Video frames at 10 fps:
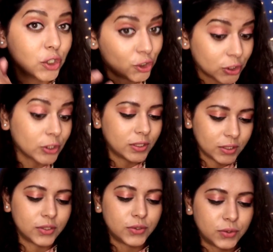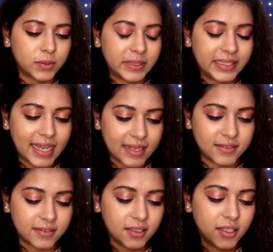should suit me,
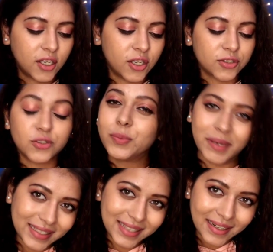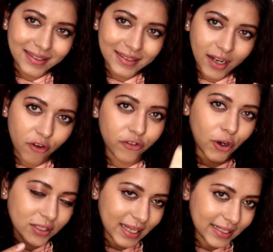yes. Super excited. Of
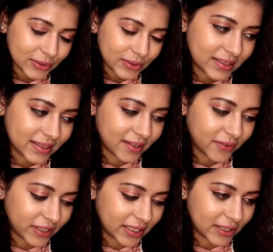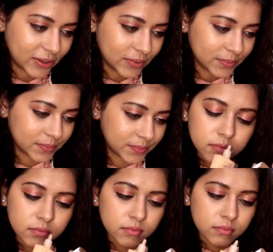course, I'll this in a video.
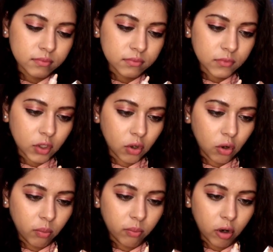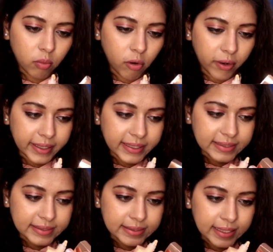Oh boy,
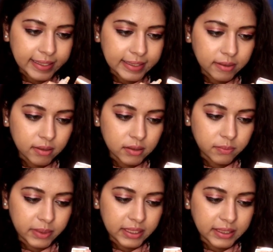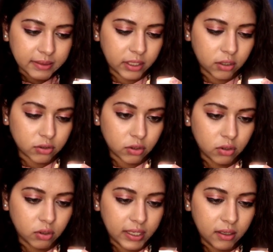it is like spilling, my gosh.
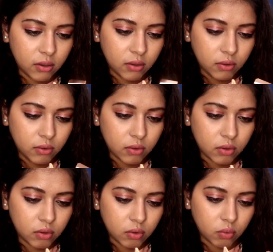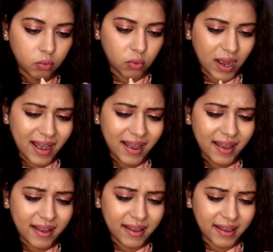Oh, hello.
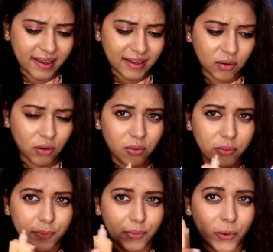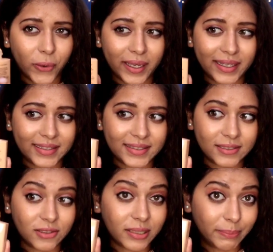Why? Oh boy, it's
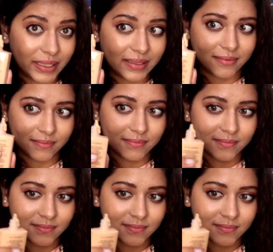dripping.